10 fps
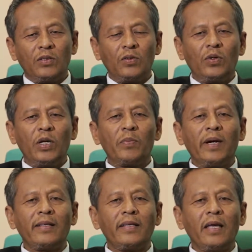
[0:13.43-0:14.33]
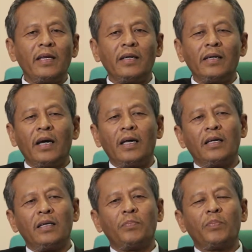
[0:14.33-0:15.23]
during my tenure at
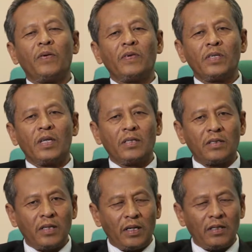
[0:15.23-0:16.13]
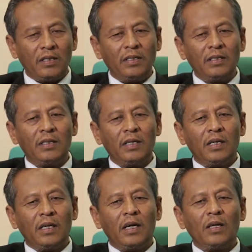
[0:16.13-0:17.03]
the private sector
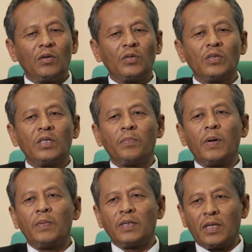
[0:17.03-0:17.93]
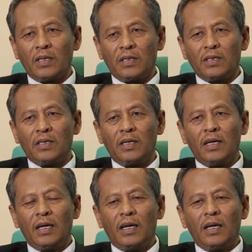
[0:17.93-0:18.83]
and also in the public sector,
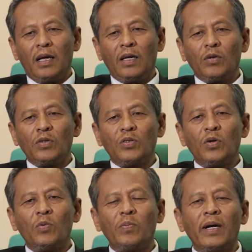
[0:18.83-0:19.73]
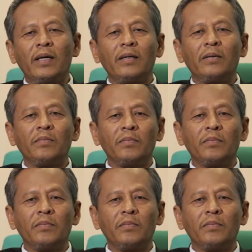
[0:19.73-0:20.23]
and also my